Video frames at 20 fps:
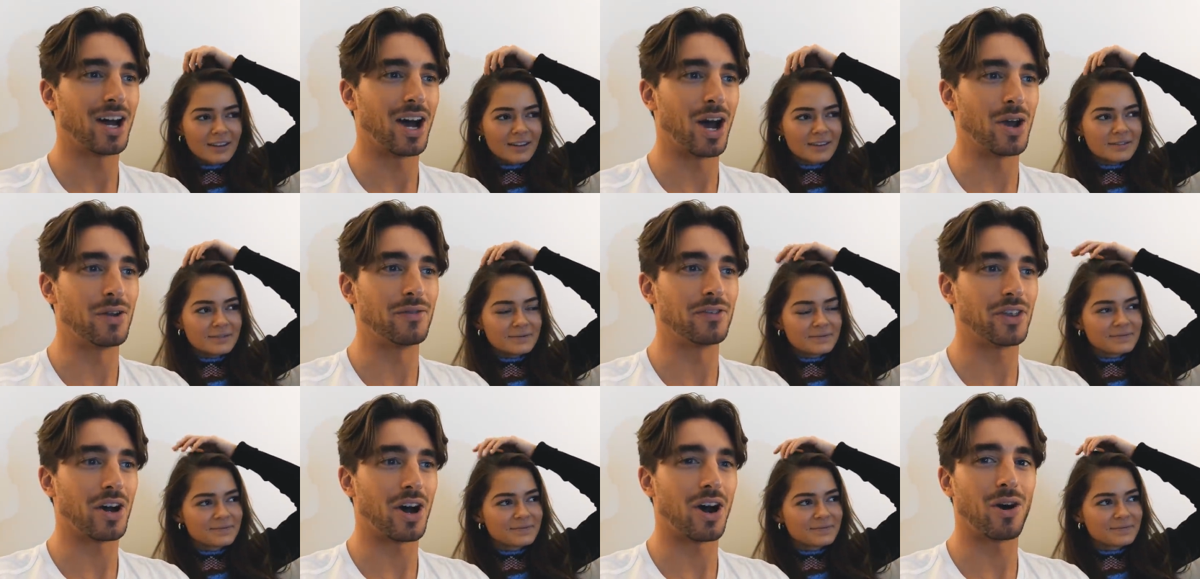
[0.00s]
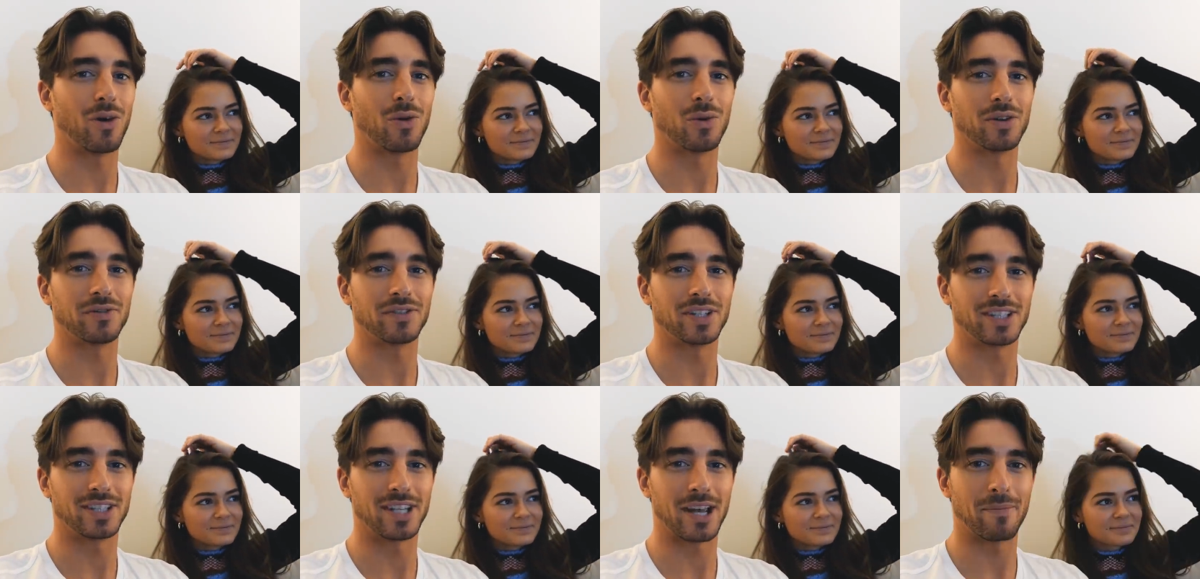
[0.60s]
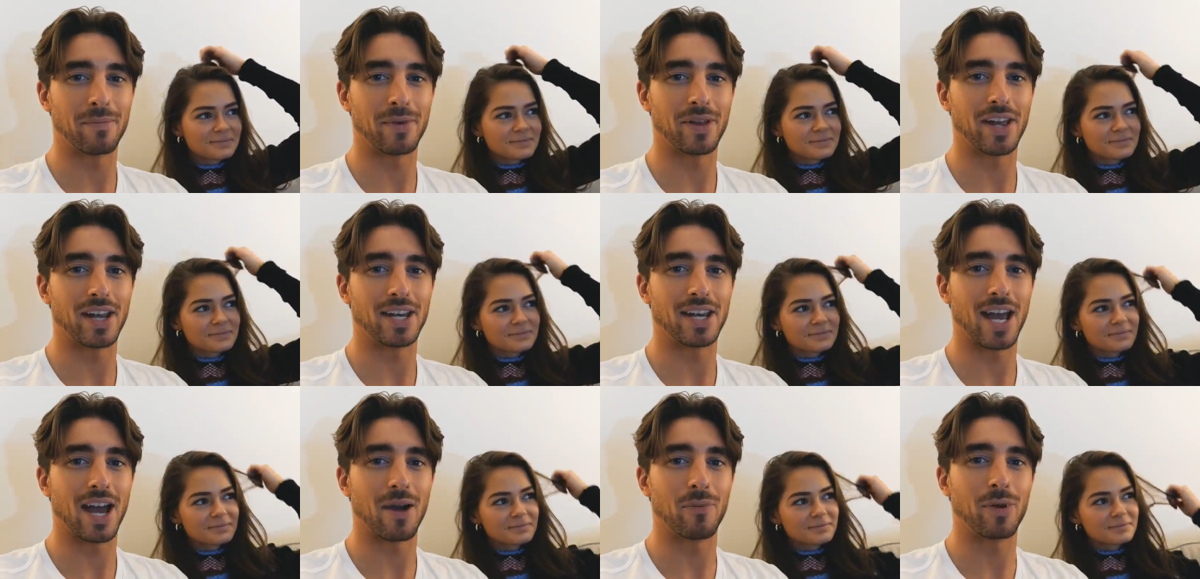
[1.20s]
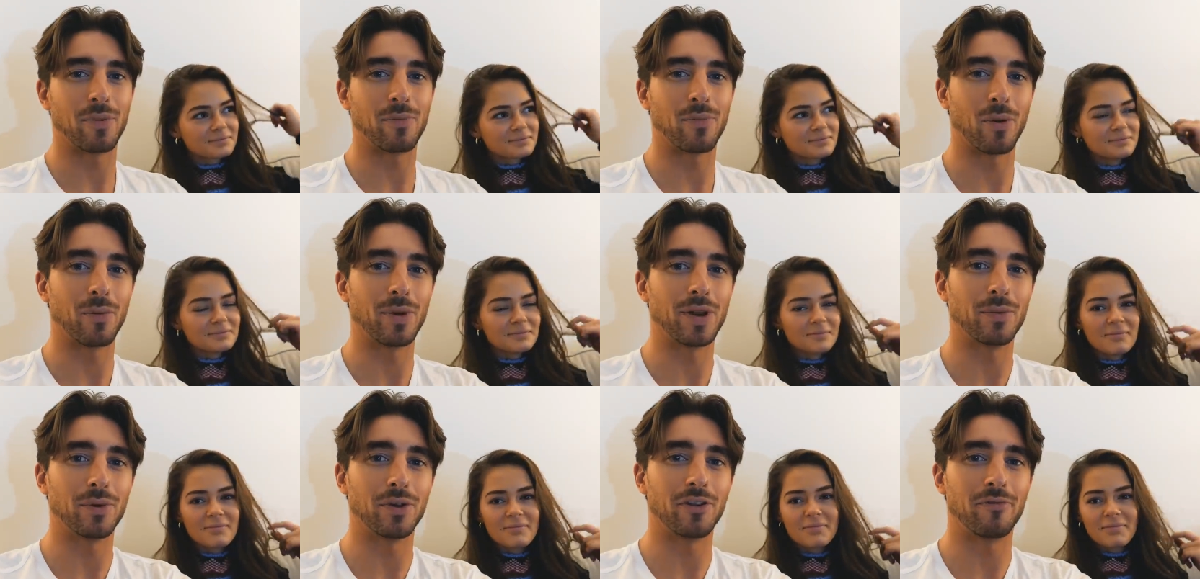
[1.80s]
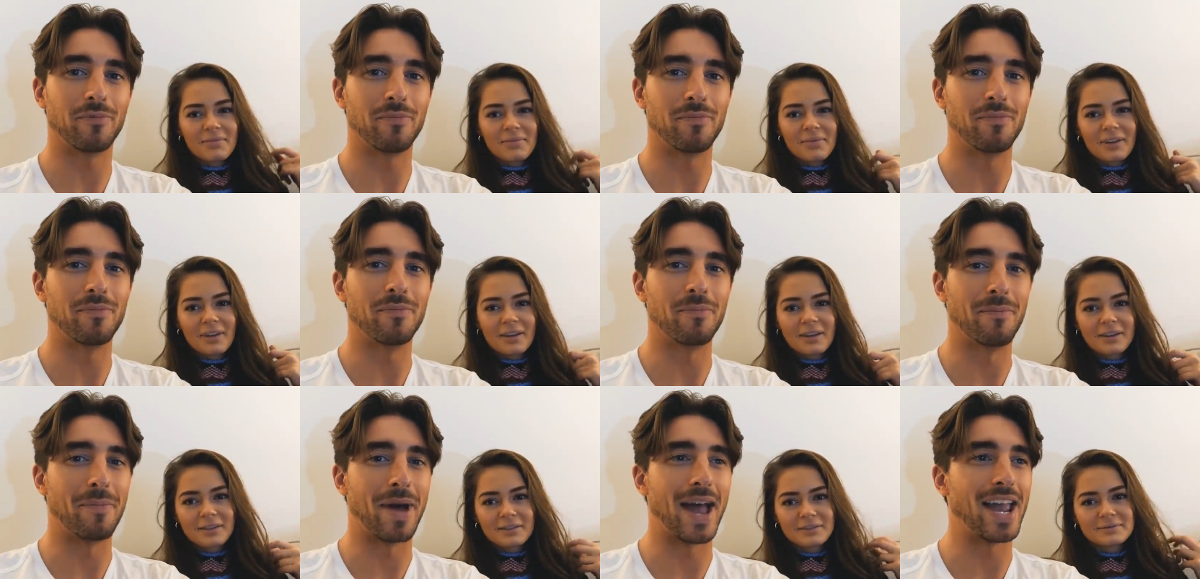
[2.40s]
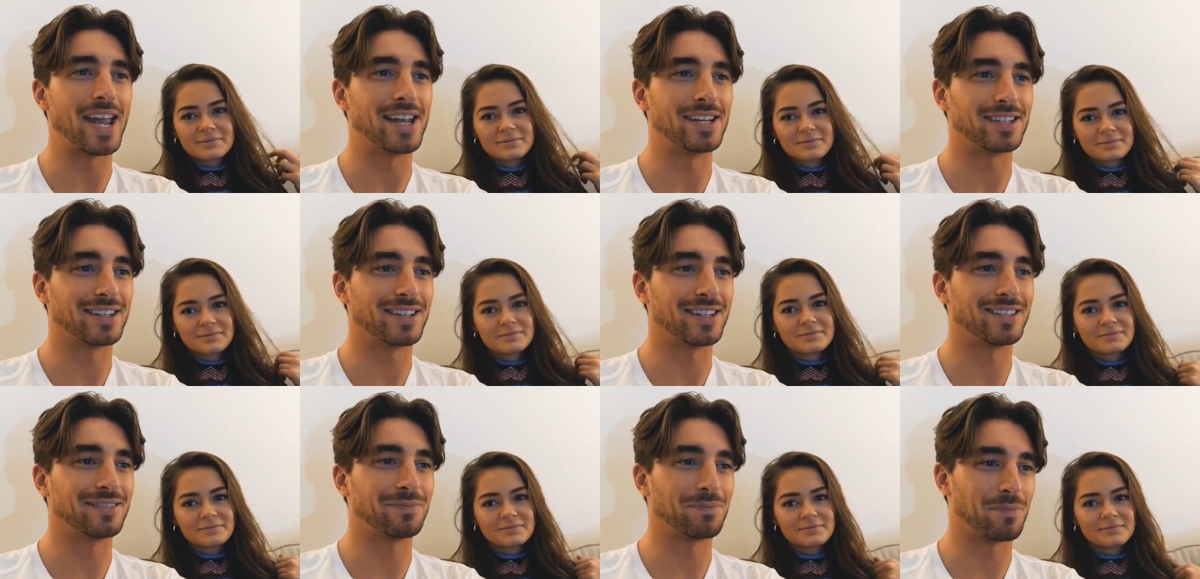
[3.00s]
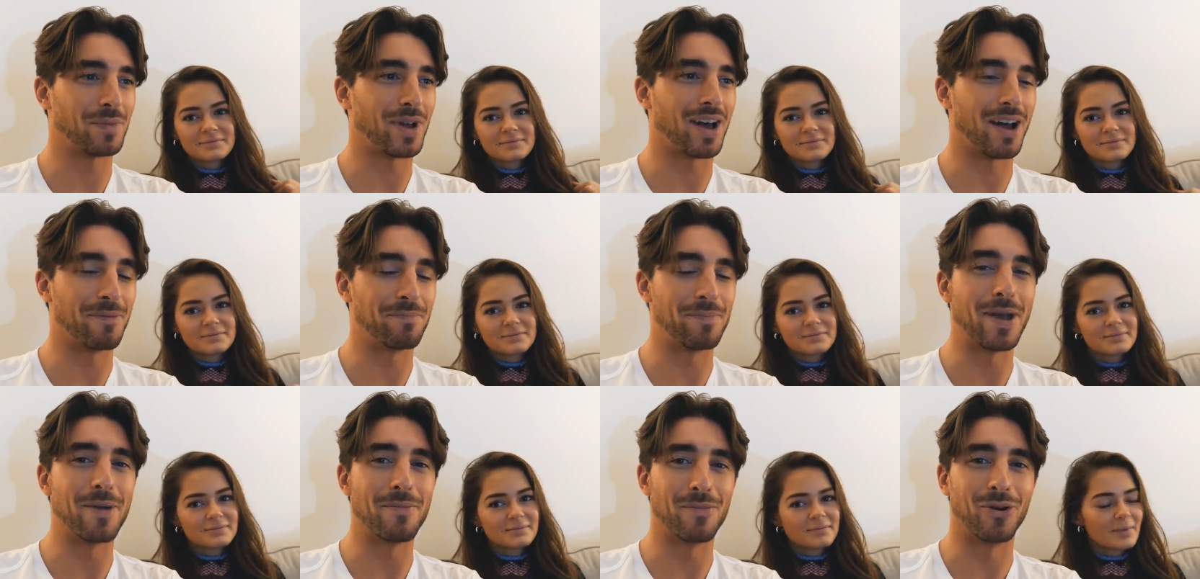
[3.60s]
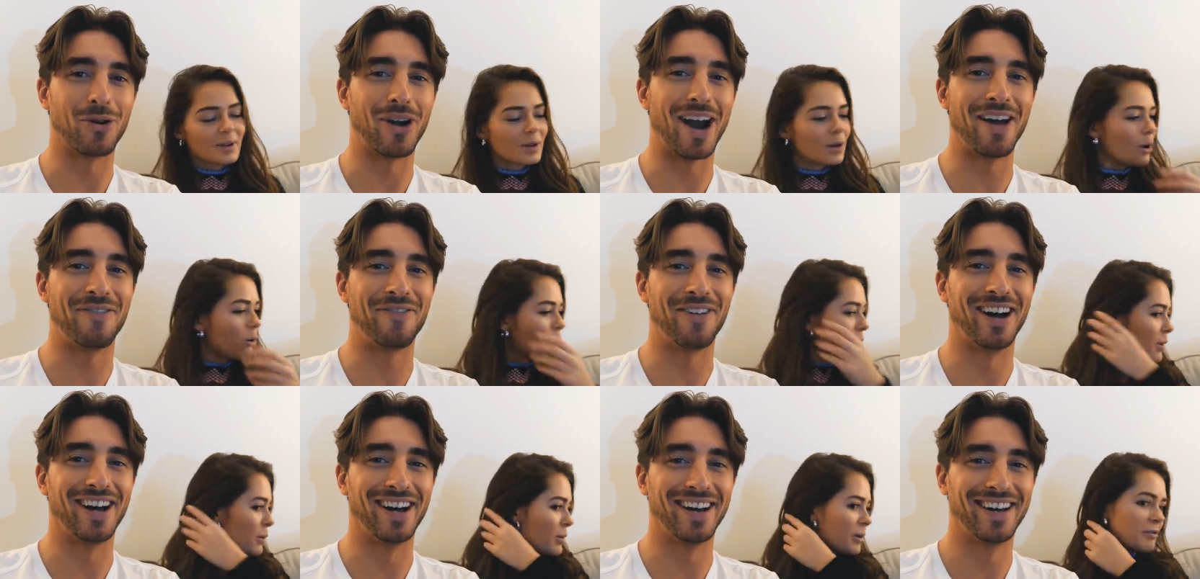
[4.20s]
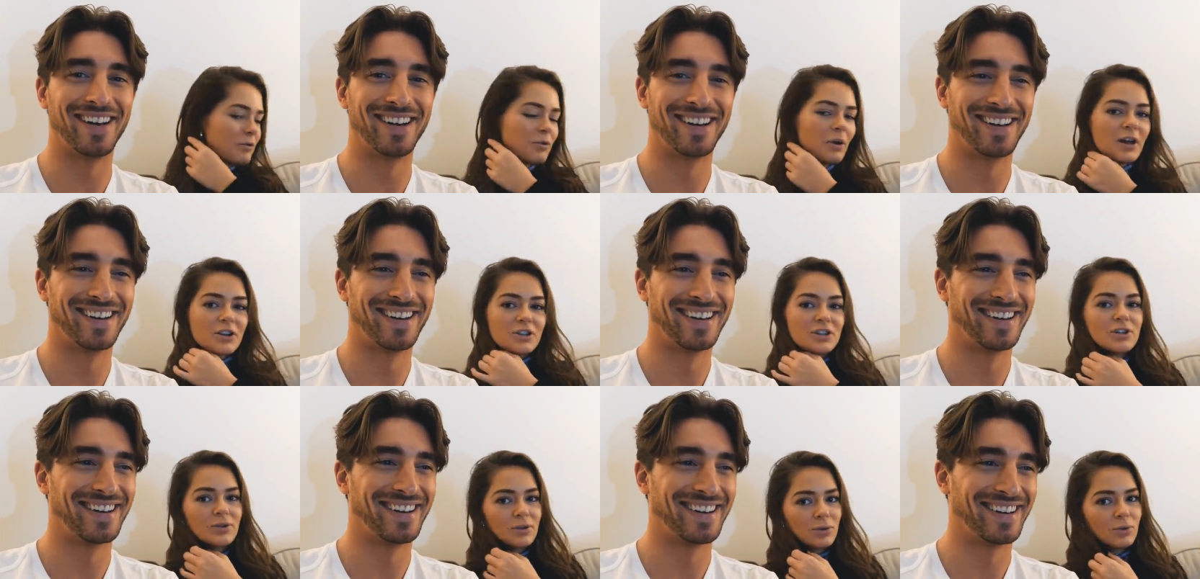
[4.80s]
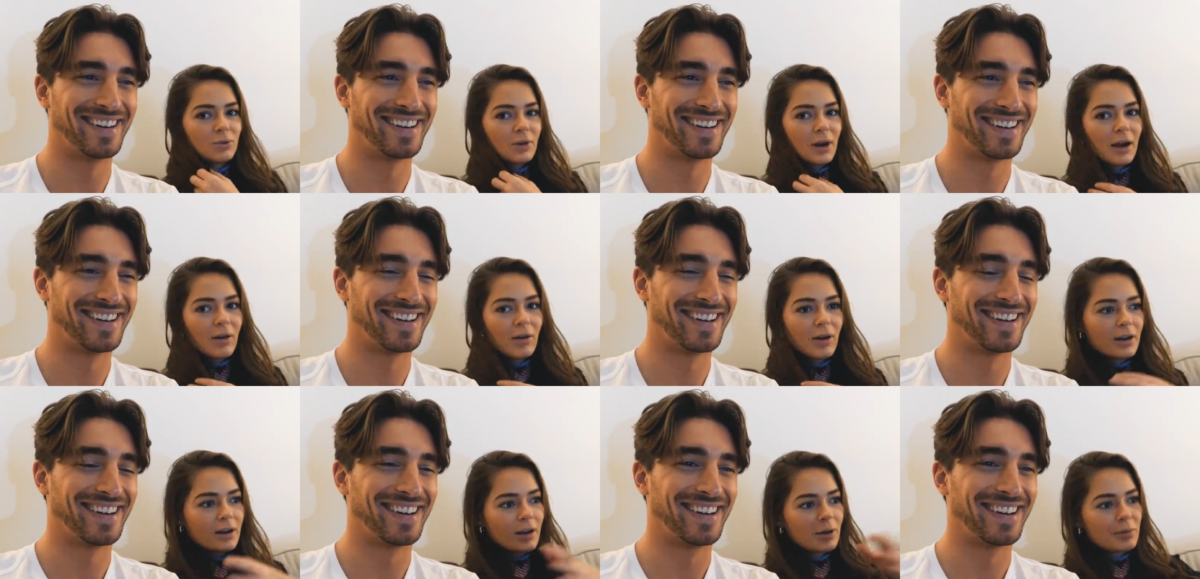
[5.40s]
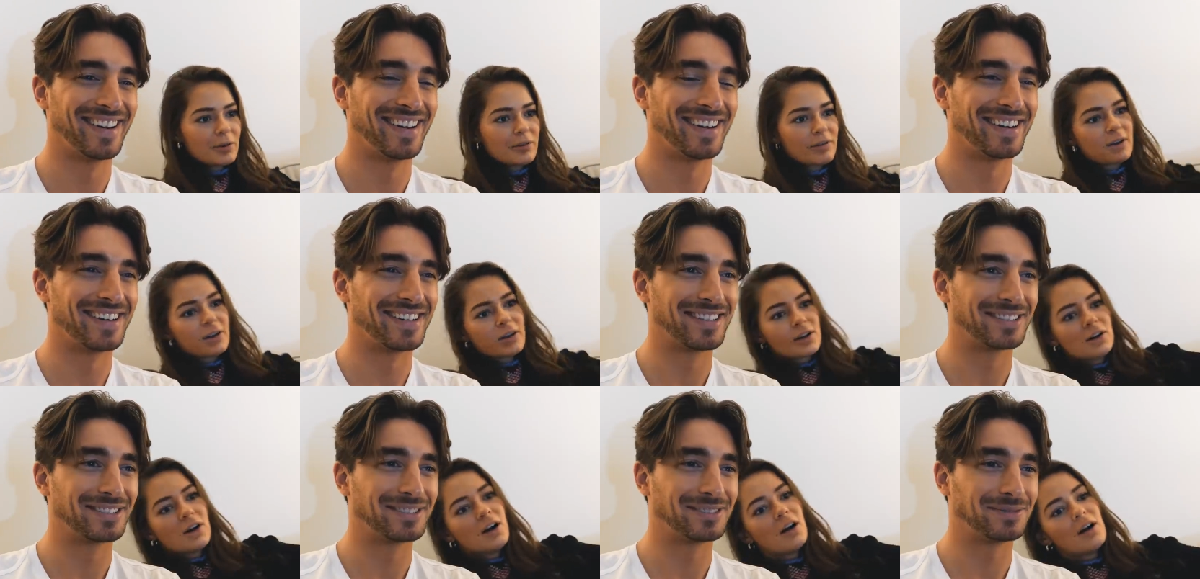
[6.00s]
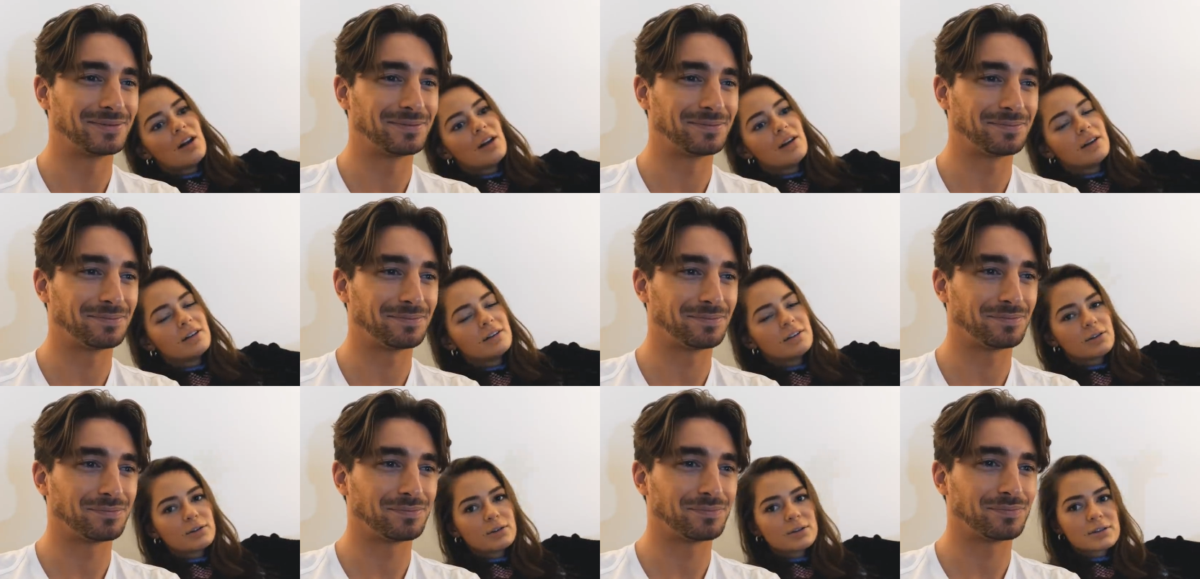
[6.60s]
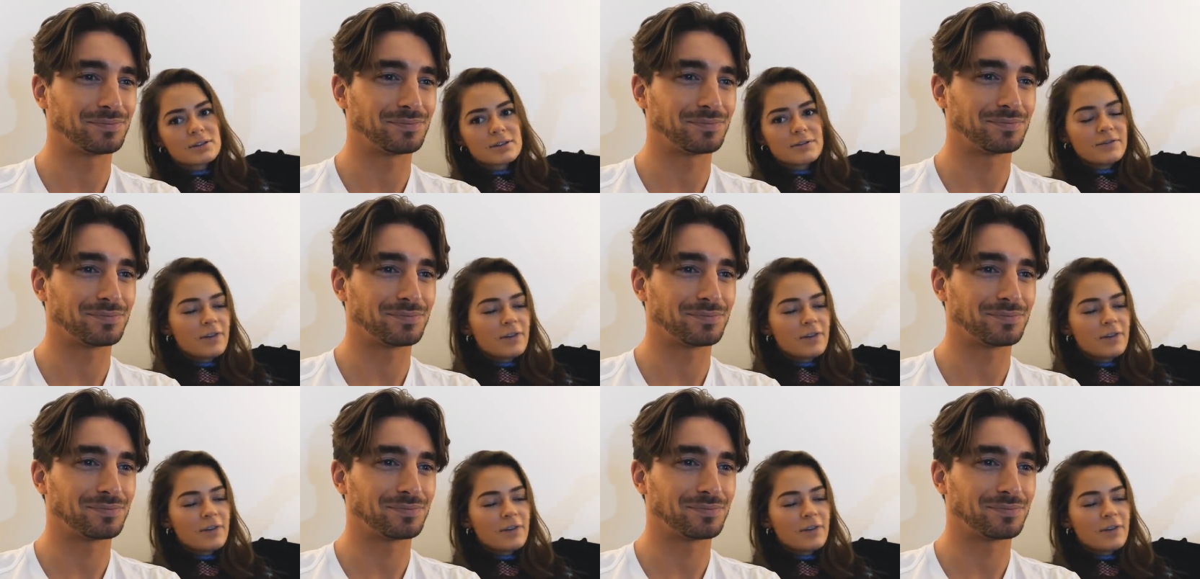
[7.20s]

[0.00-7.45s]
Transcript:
Speaker 1: over the whole of December, then we probably would have made a bit more
Speaker 2: effort. Well, we would have actually gone all out. Like I would have had a garland across the